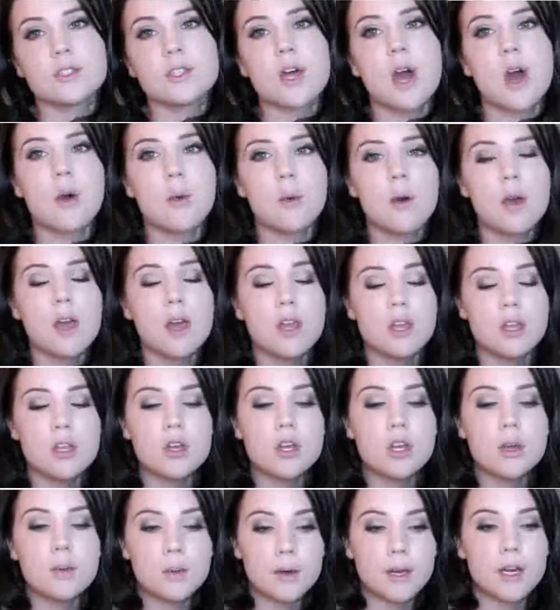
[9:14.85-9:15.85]
So
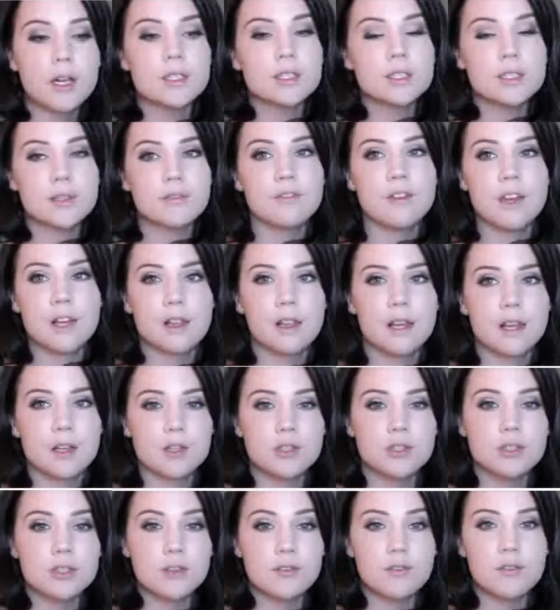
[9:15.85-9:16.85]
you can put on some fake
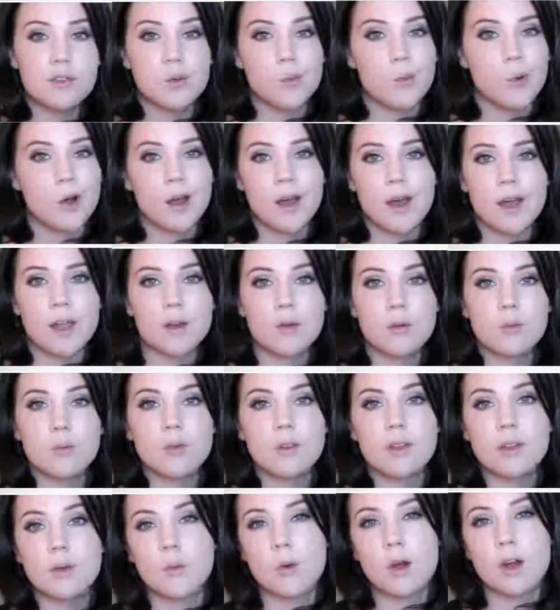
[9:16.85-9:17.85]
lashes if you want. I don't
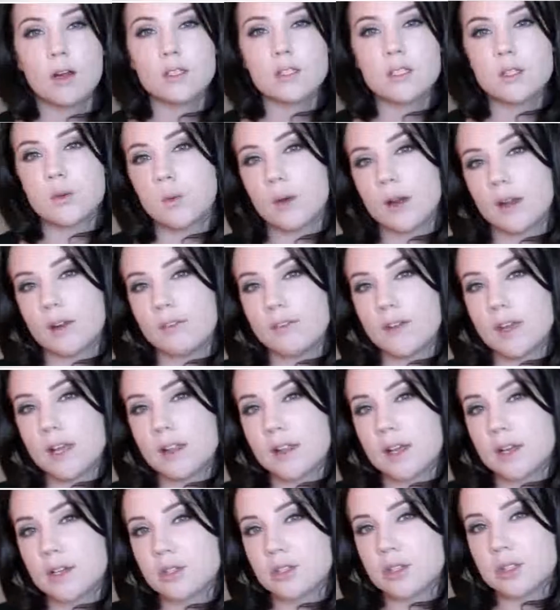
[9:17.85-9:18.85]
really want to wear
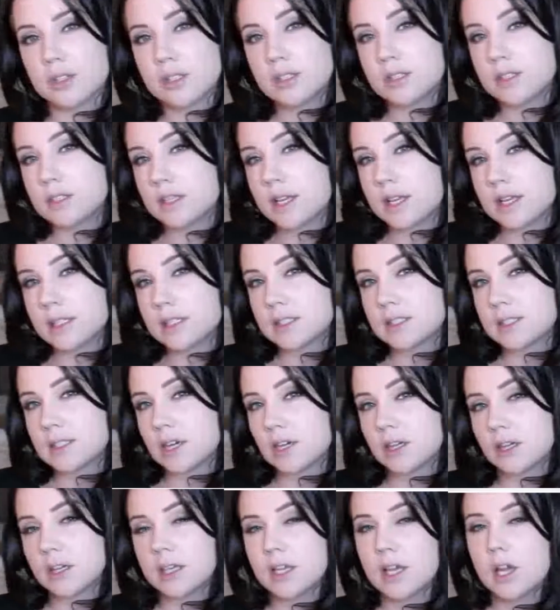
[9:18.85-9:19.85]
fake lashes
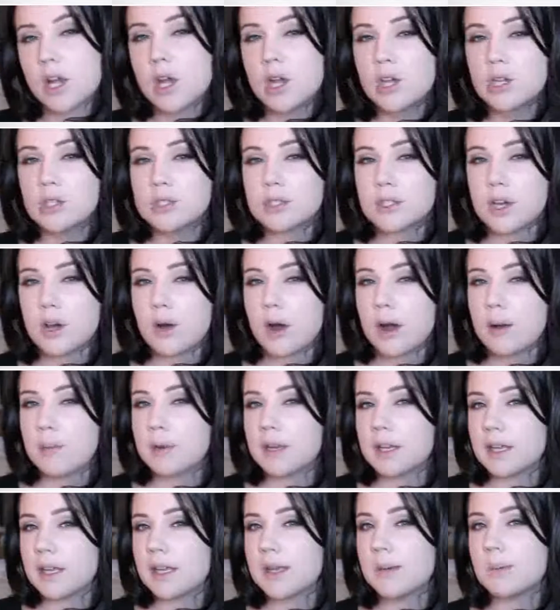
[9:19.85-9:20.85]
necessarily. So I'm
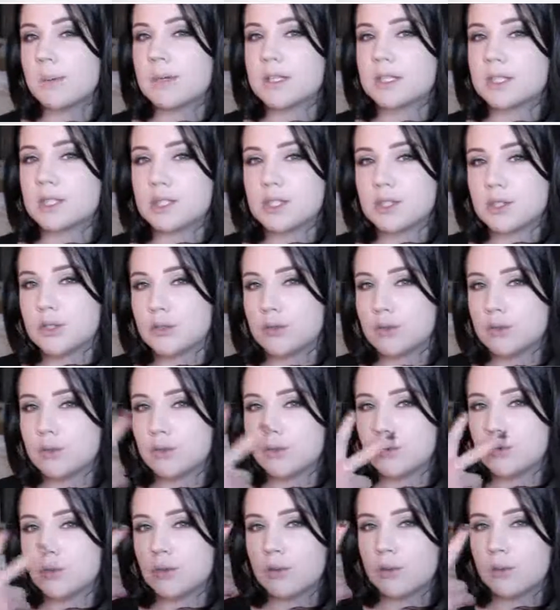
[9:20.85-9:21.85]
going to keep it
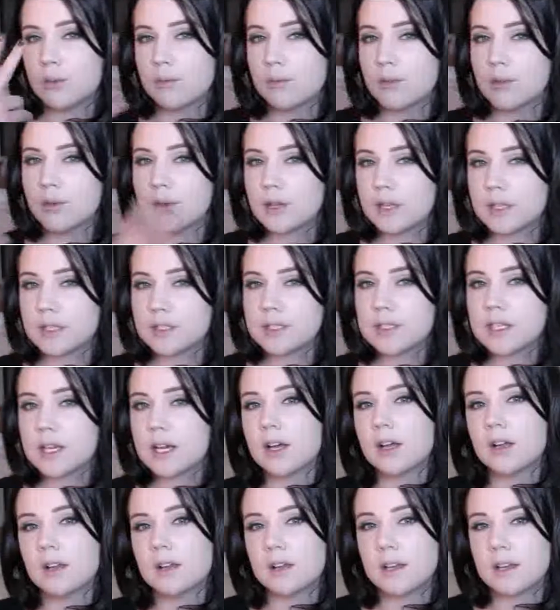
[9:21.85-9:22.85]
to the real
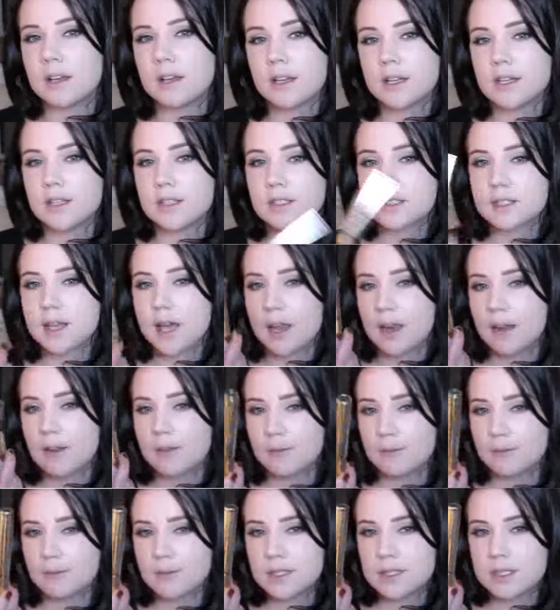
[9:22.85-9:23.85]
deal. And I just kind
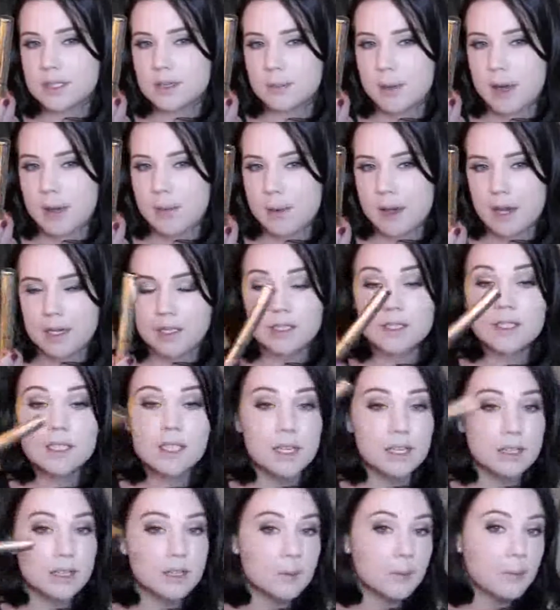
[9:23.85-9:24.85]
of did my best
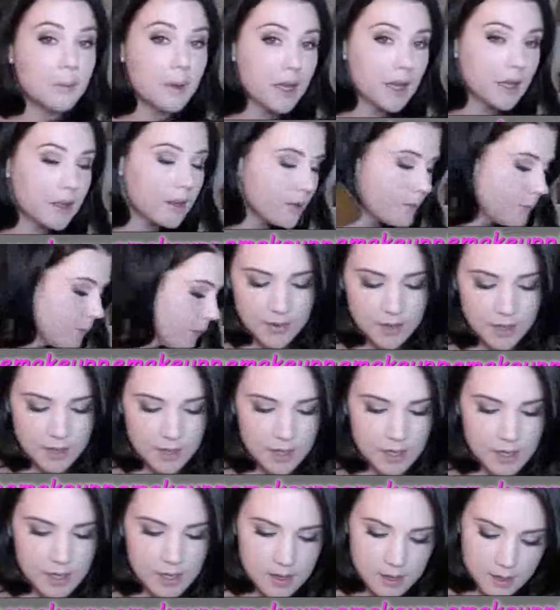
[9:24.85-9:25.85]
to get them big.
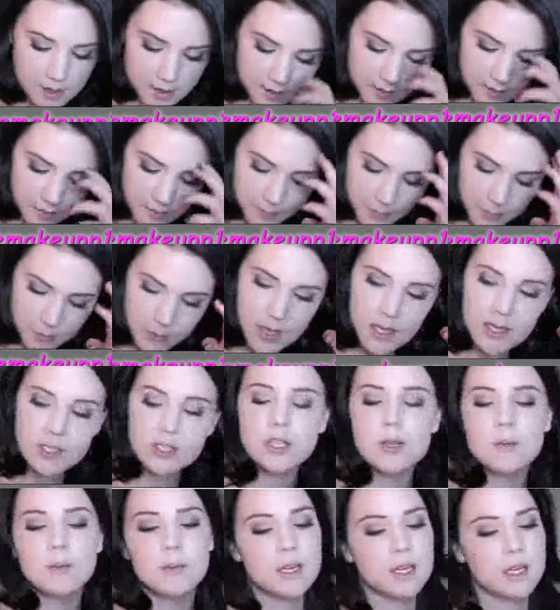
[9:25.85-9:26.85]
The
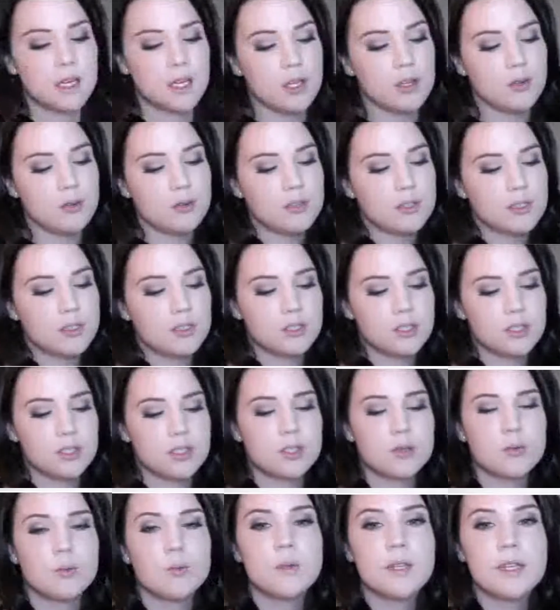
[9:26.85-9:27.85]
blush I'm going to use is
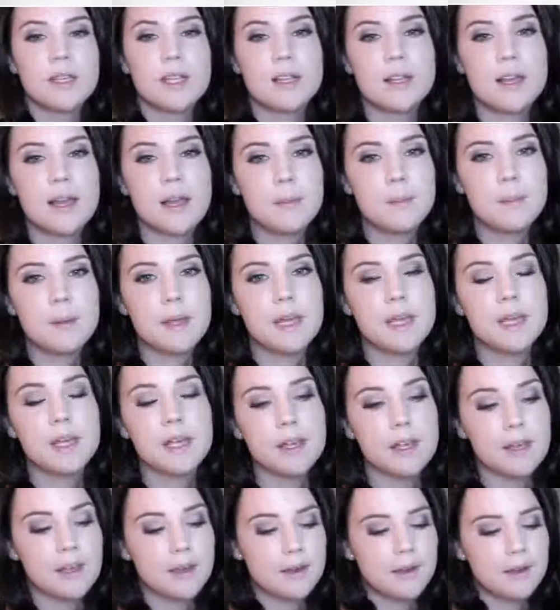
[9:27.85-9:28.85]
just a really light
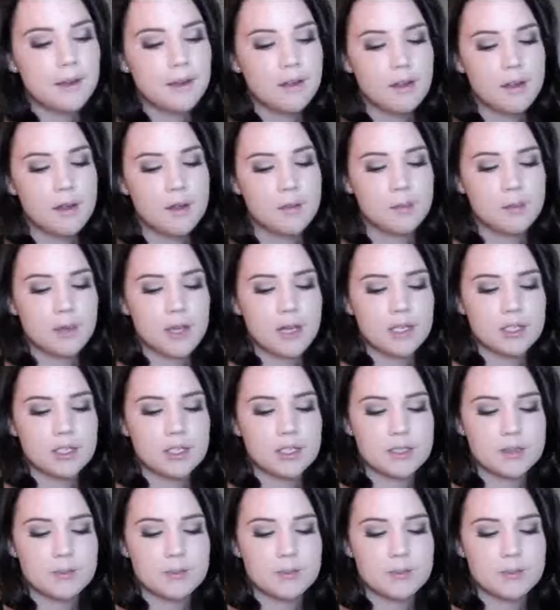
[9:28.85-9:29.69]
pinky blush.